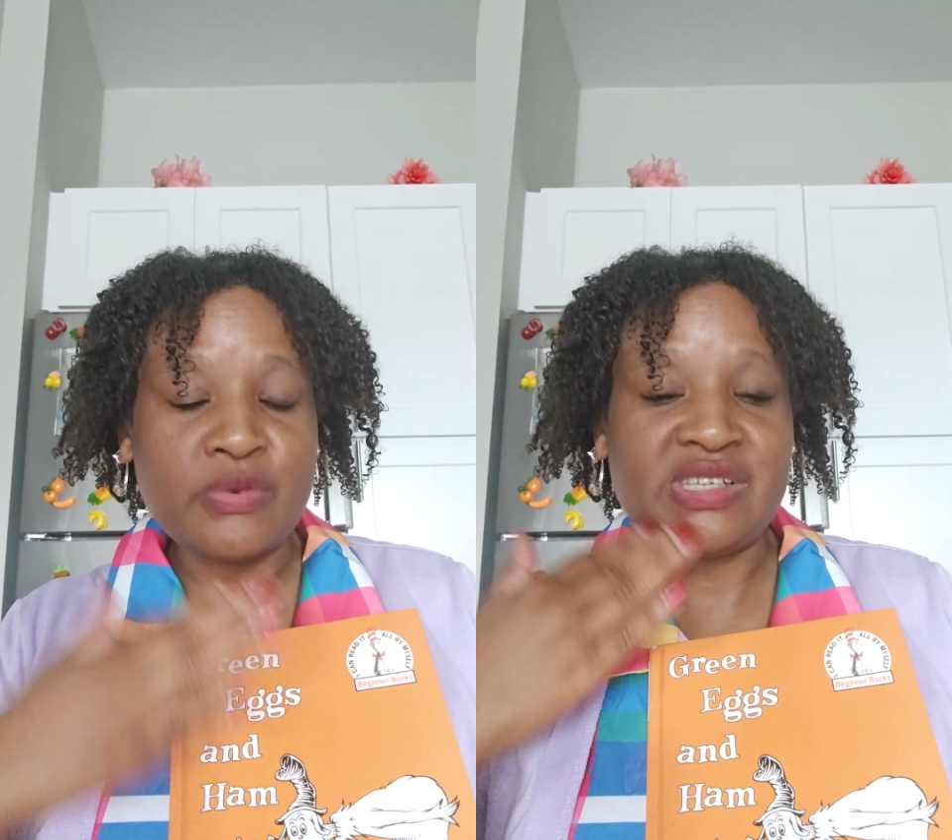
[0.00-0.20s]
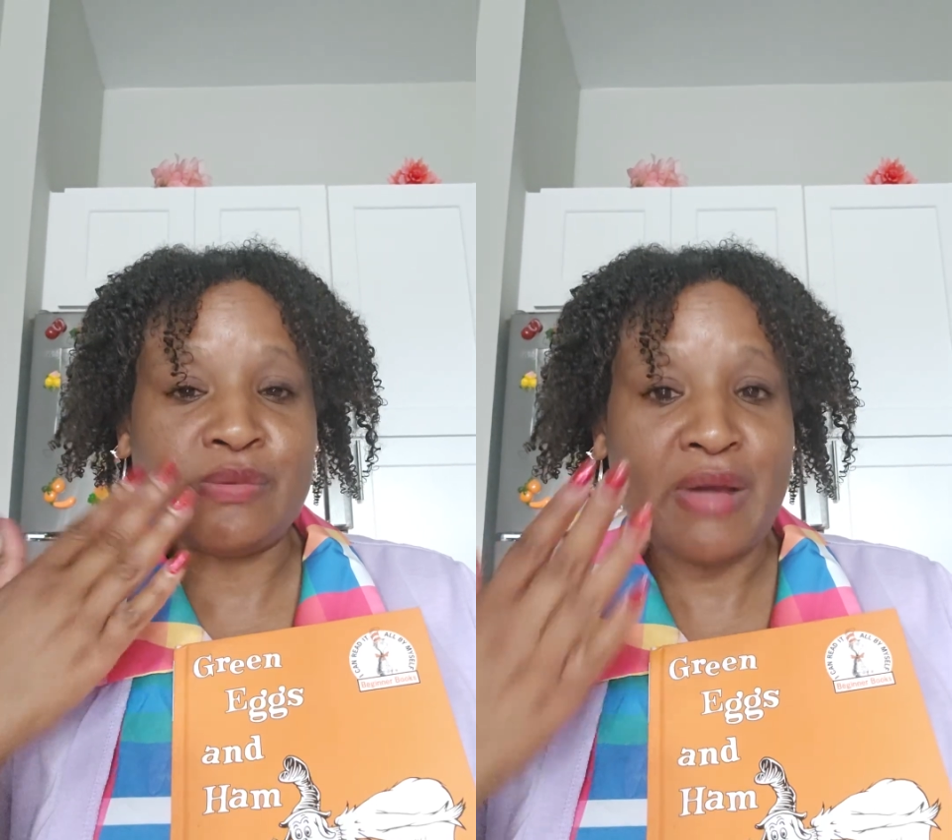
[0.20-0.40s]

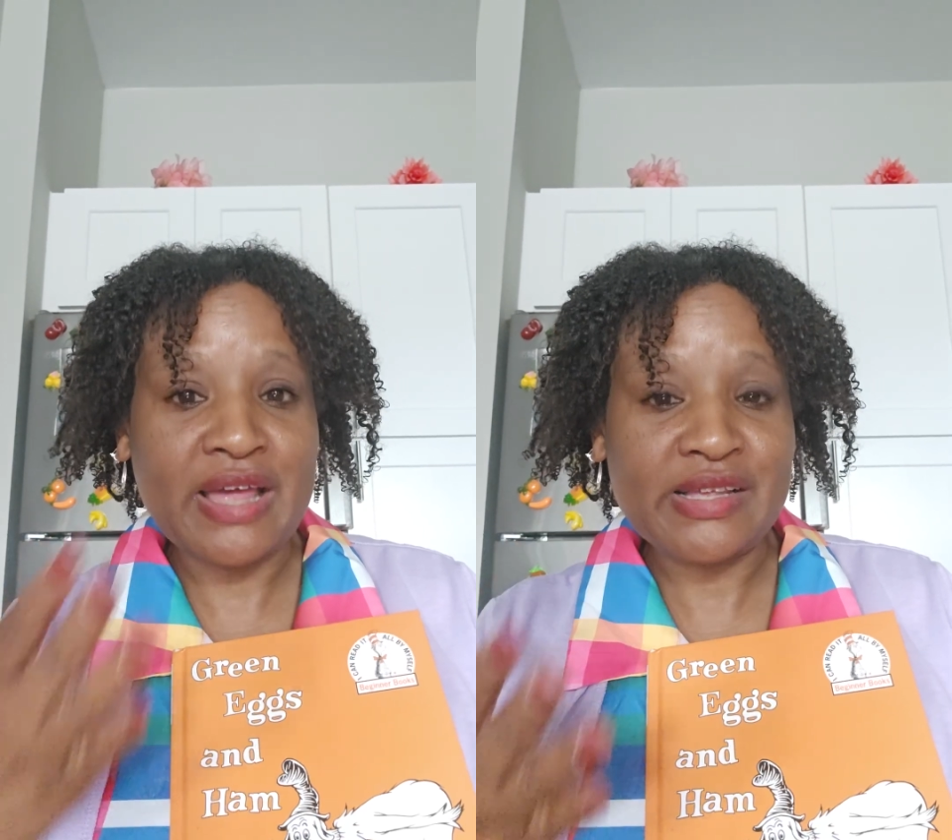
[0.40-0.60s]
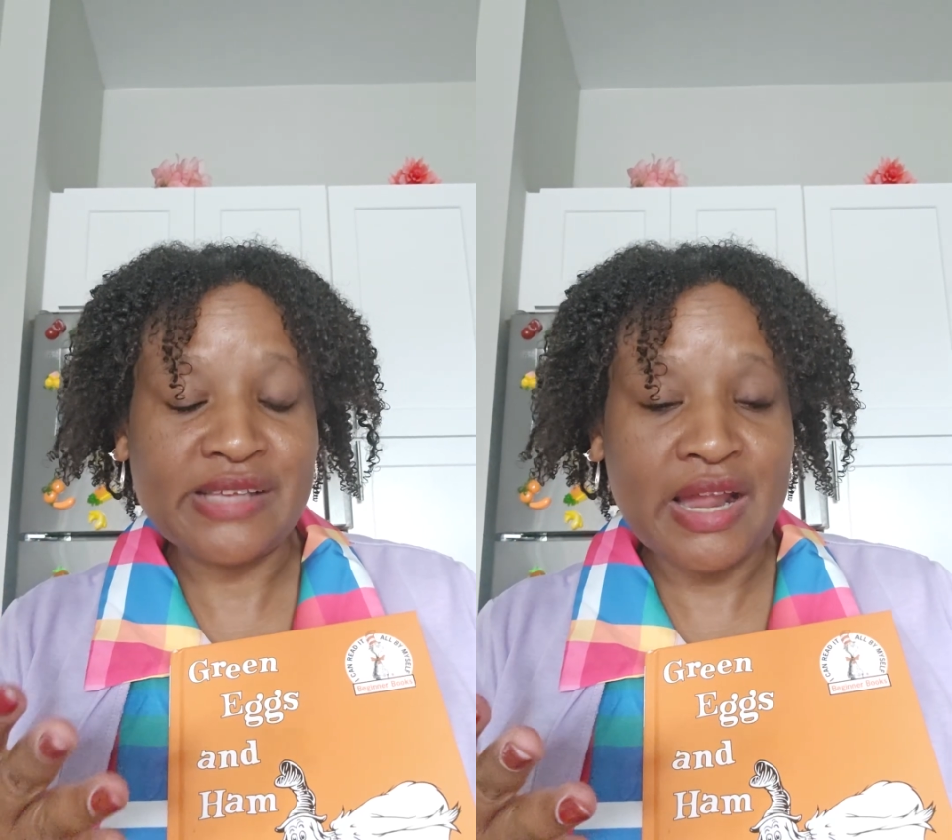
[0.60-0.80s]

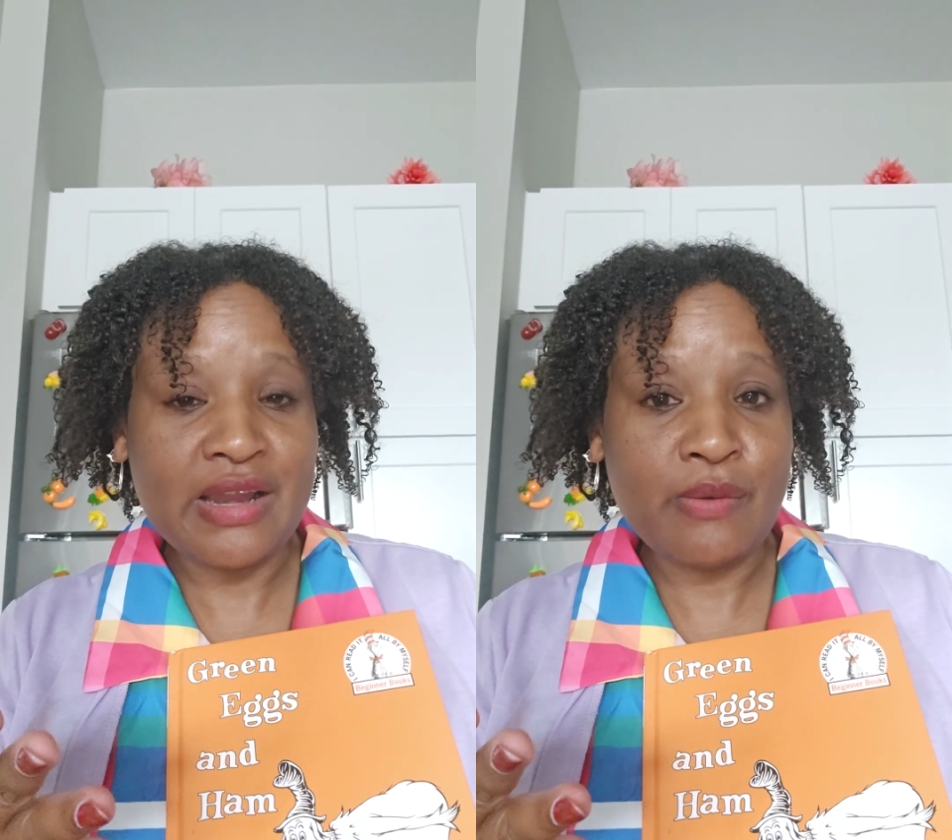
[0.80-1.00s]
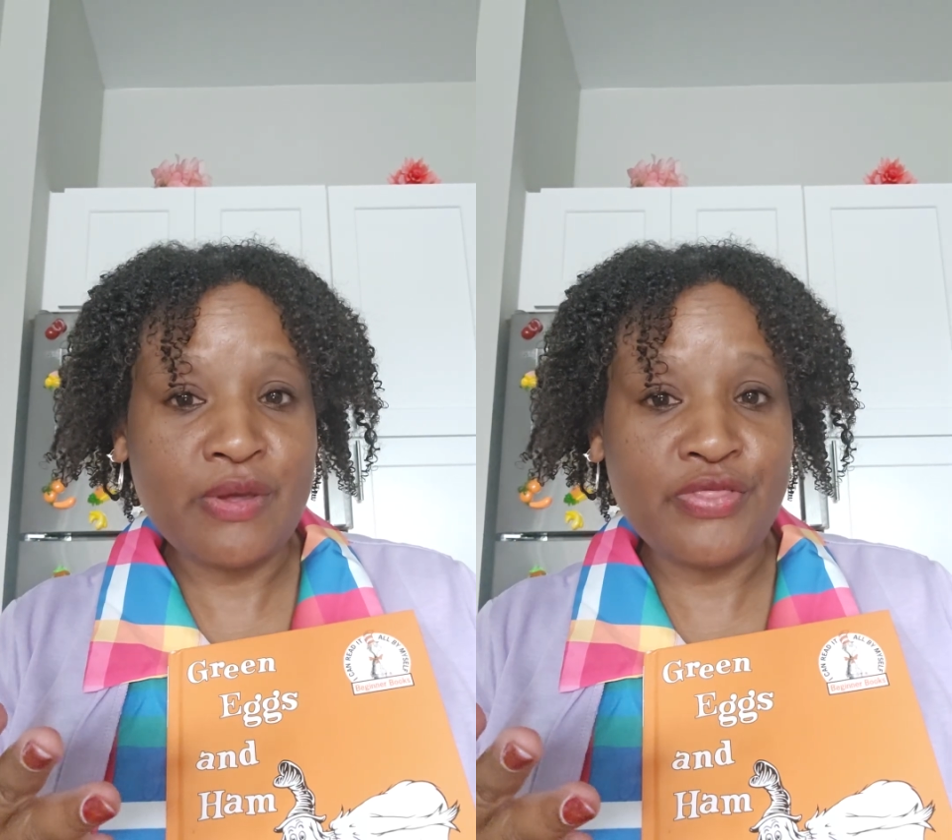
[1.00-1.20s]
reciting
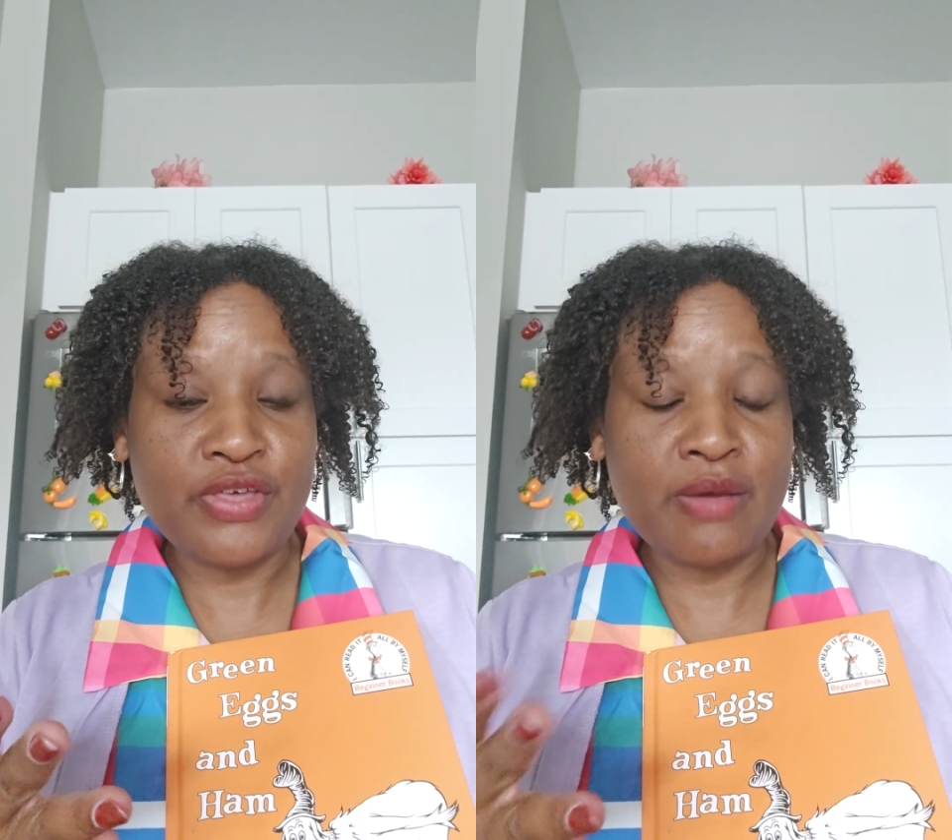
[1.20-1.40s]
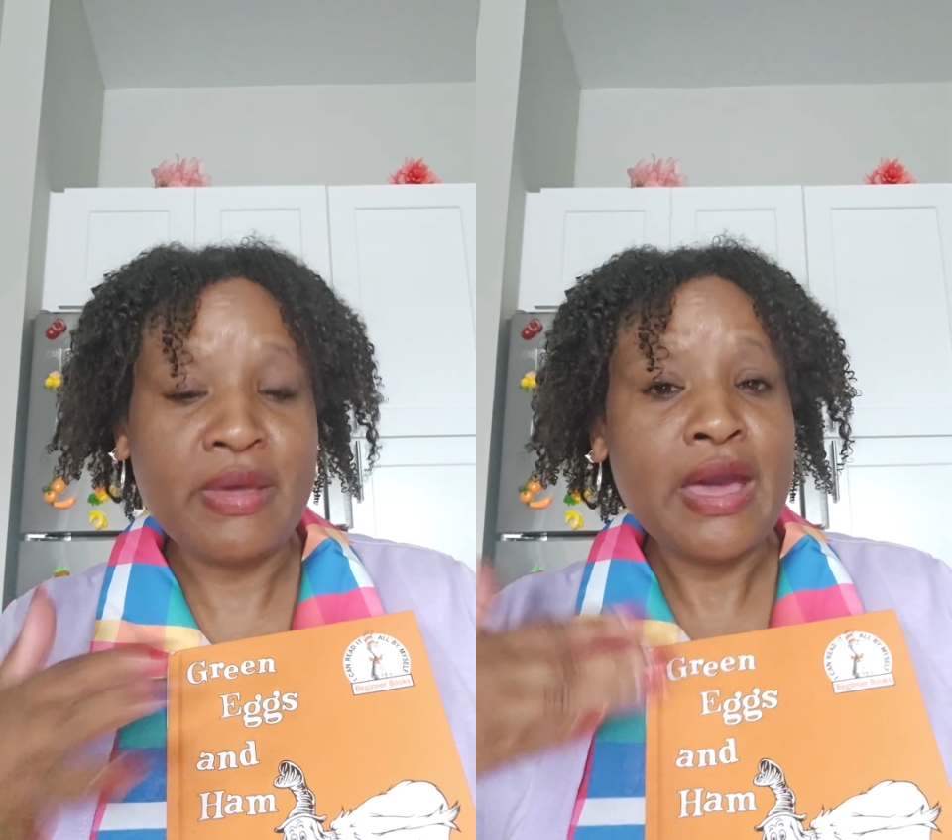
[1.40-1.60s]
it with them,